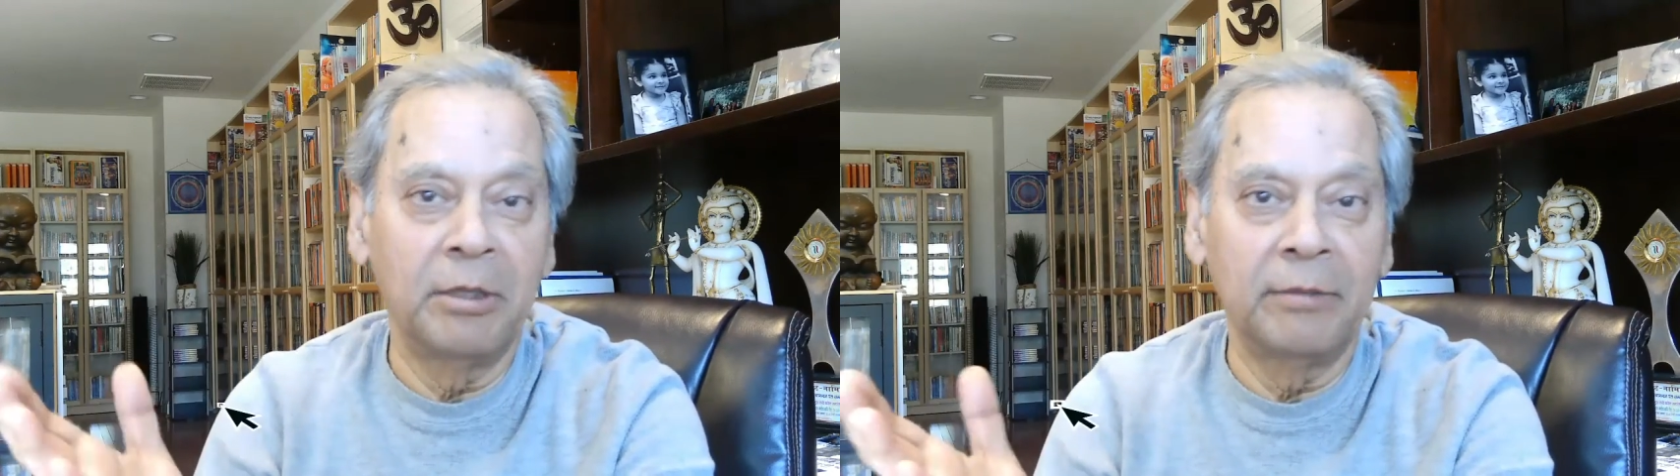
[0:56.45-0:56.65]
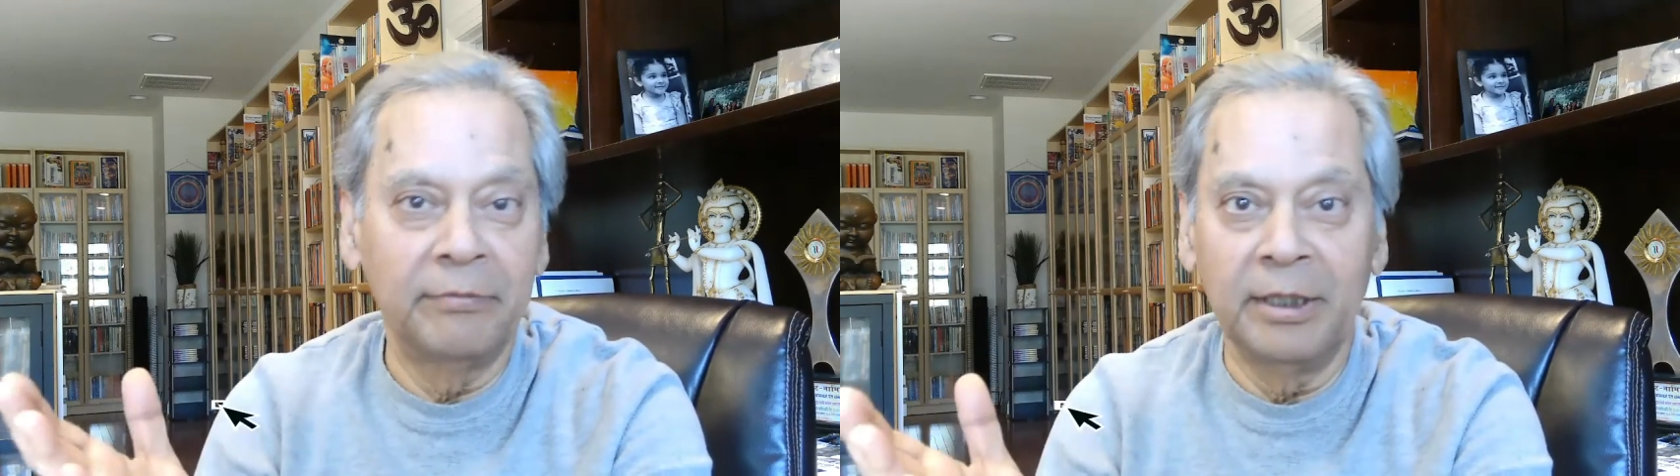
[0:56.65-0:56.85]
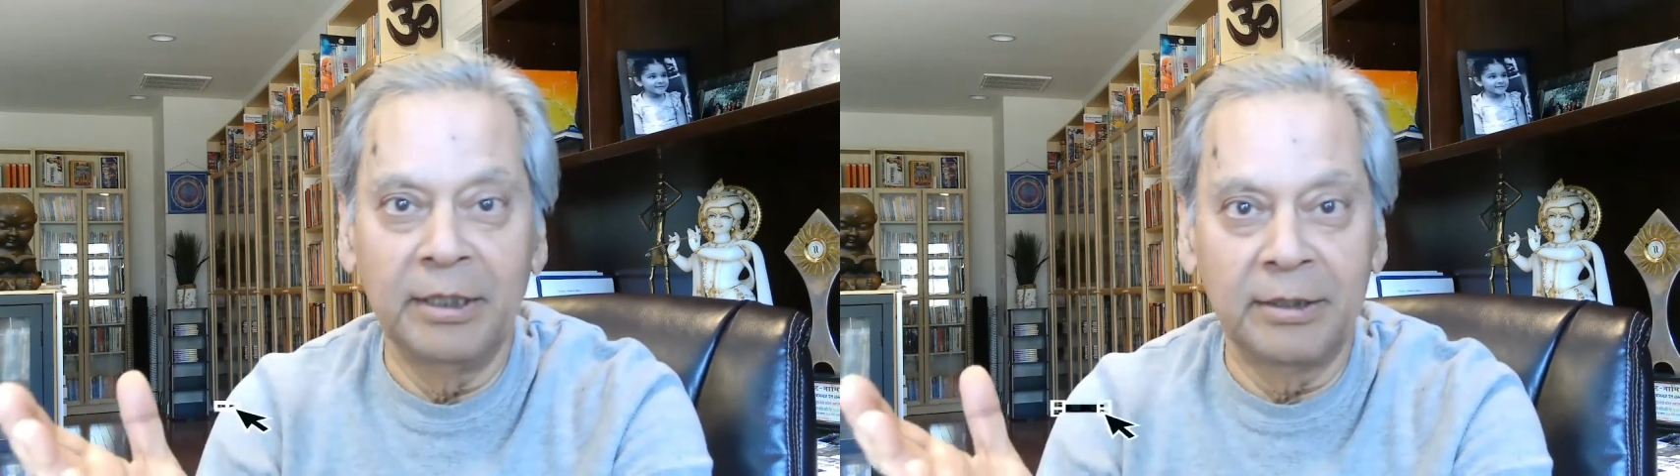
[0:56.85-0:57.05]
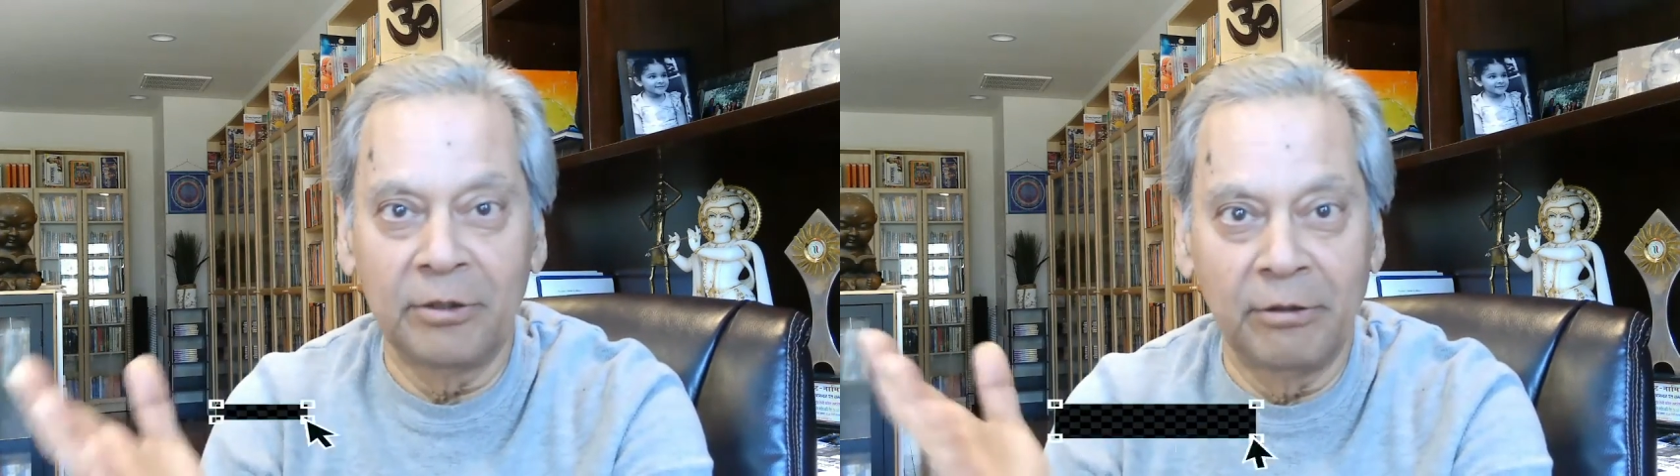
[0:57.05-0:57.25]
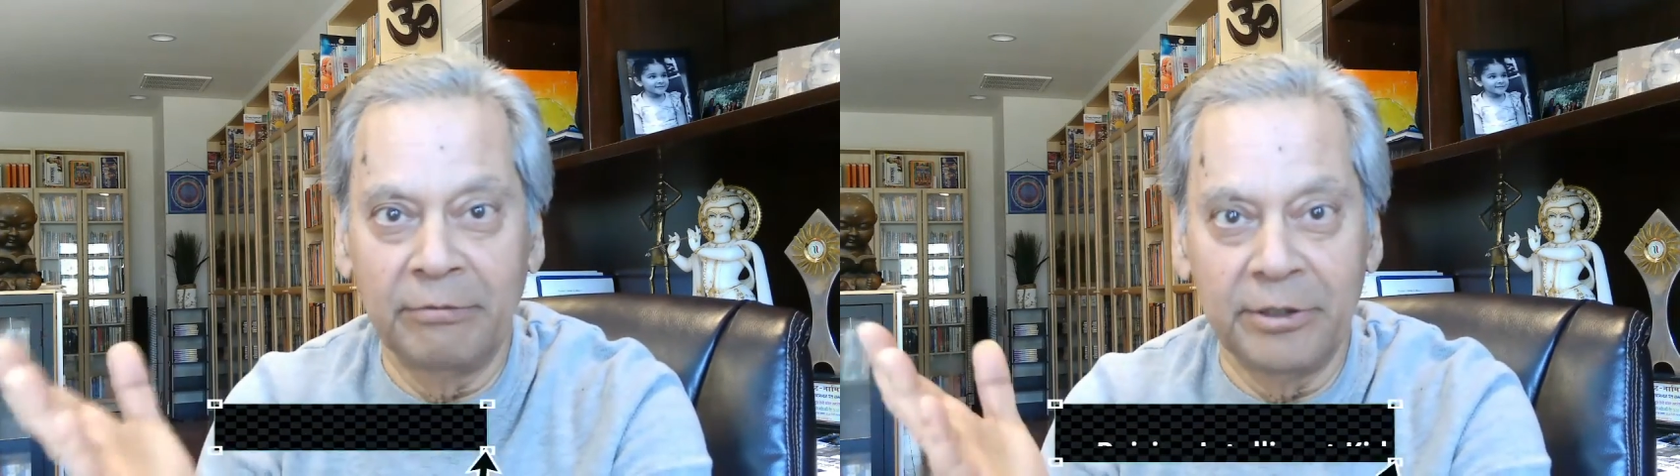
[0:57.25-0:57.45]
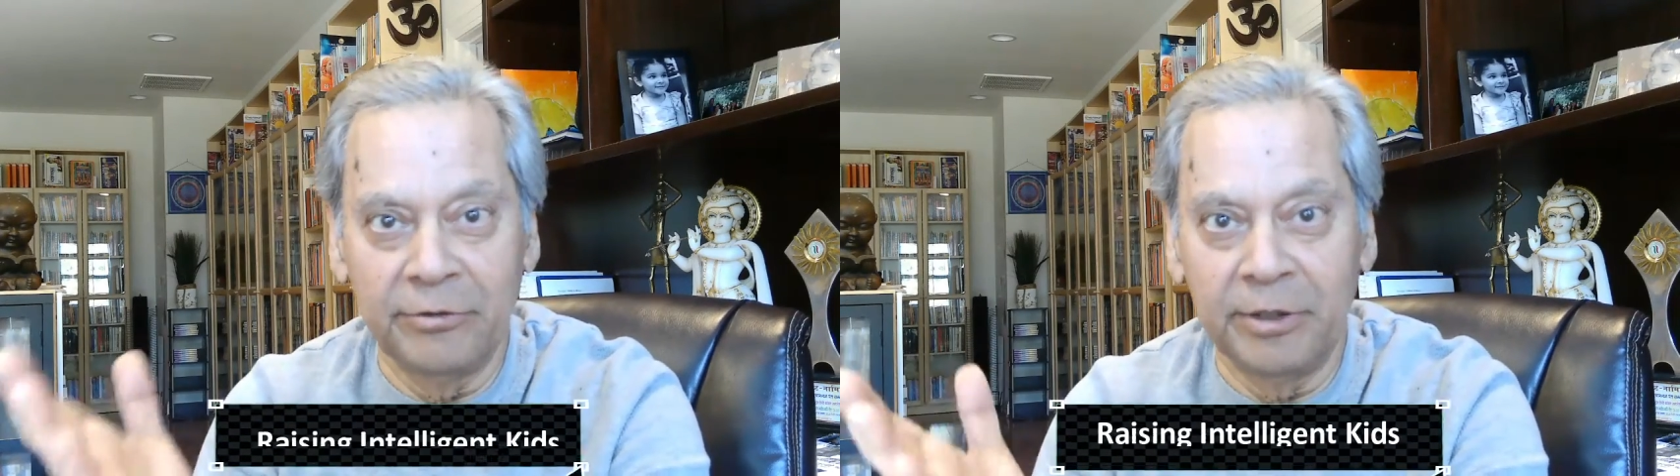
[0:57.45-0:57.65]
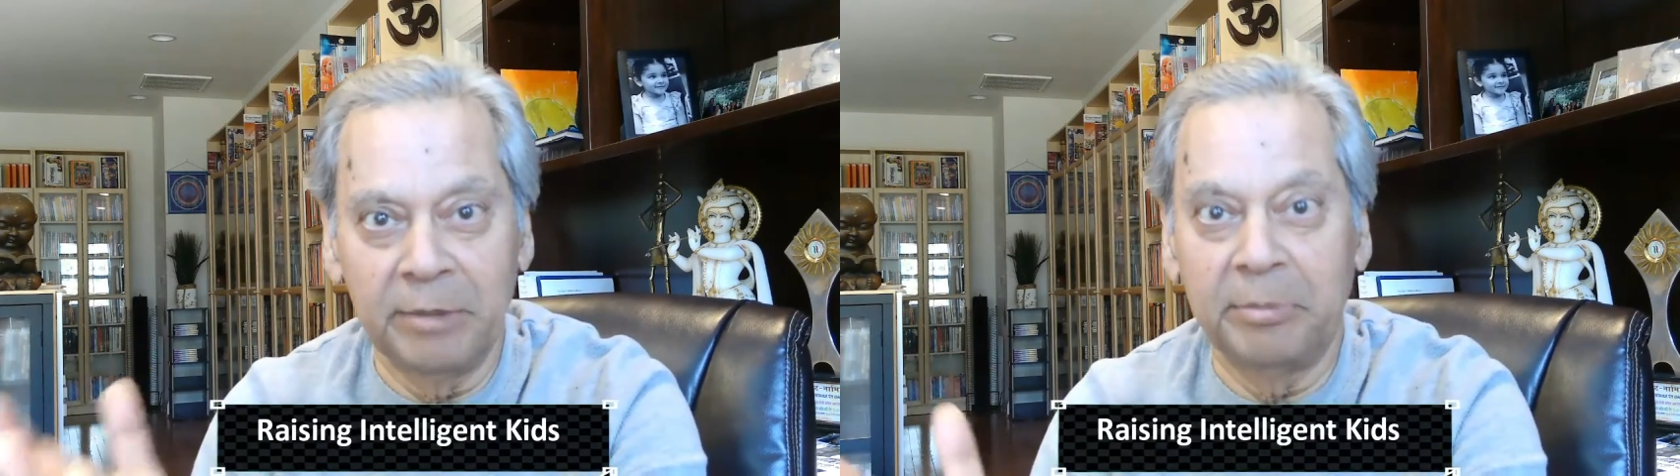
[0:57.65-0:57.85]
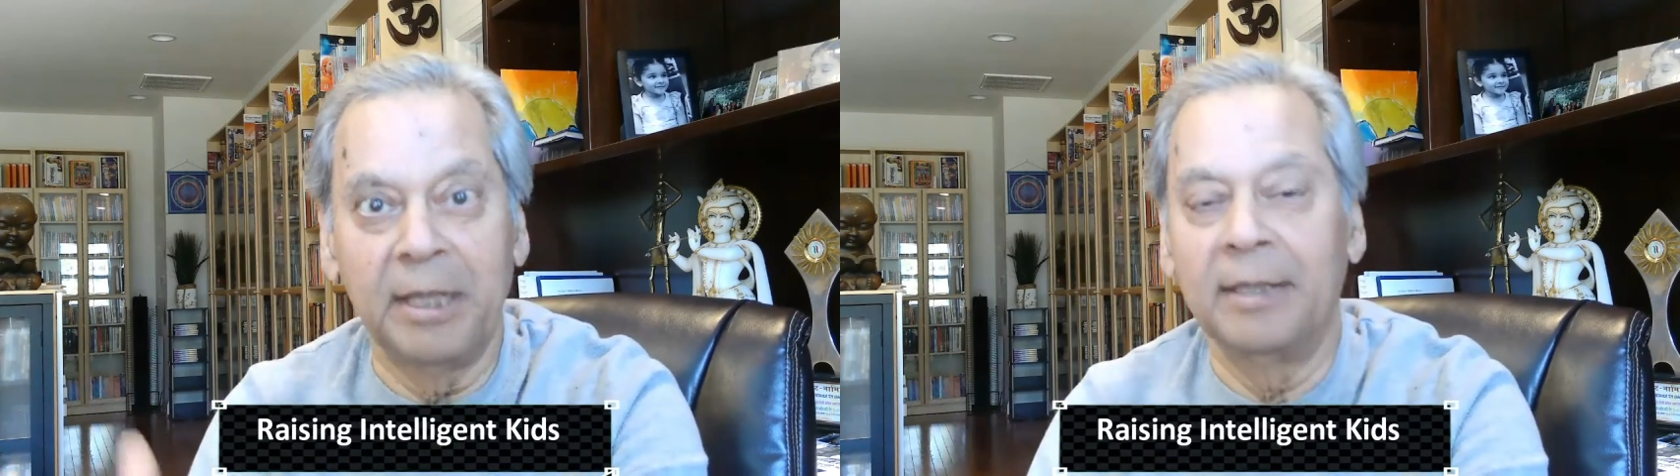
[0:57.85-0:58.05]
of things on which we
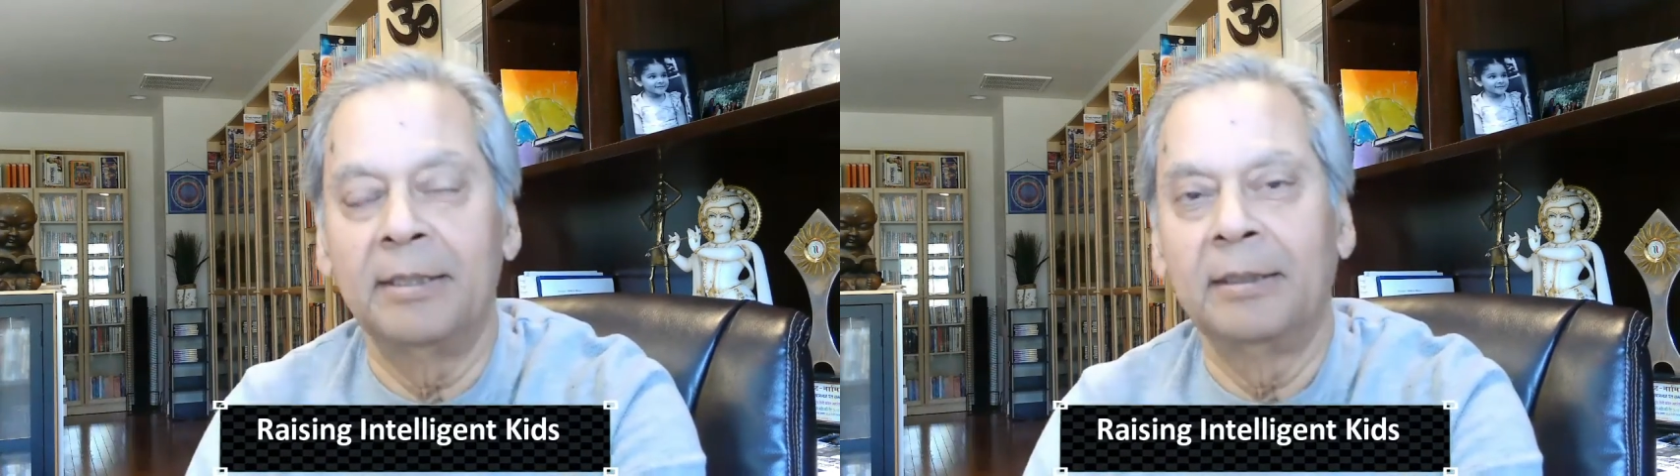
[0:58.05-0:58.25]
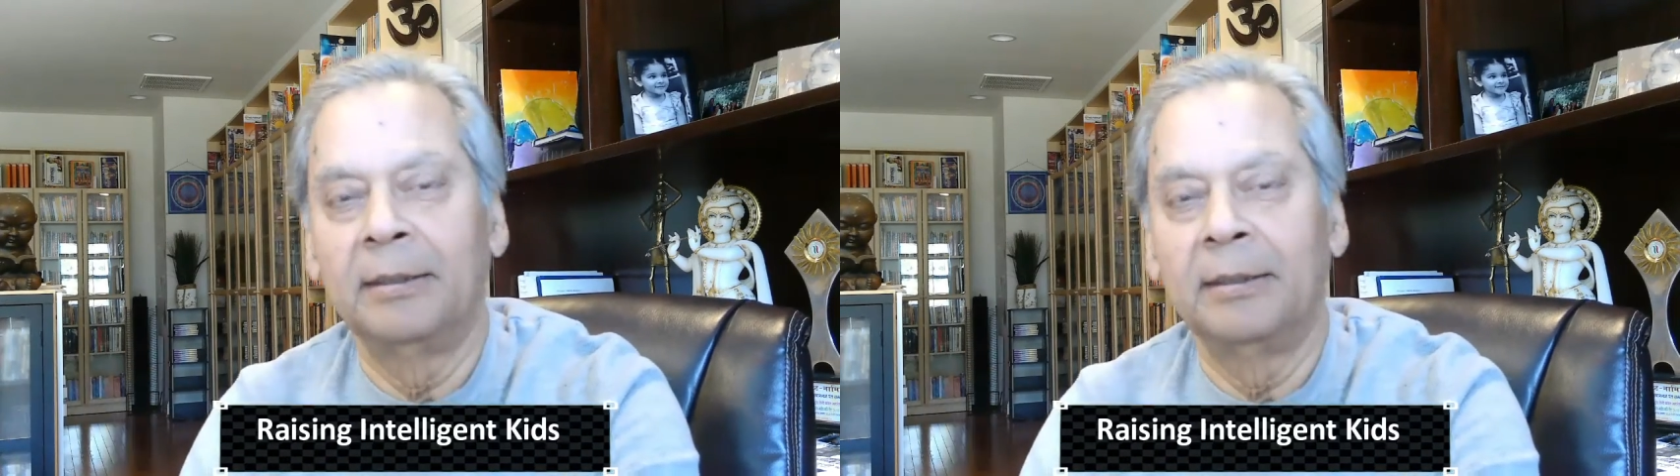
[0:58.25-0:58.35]
depend.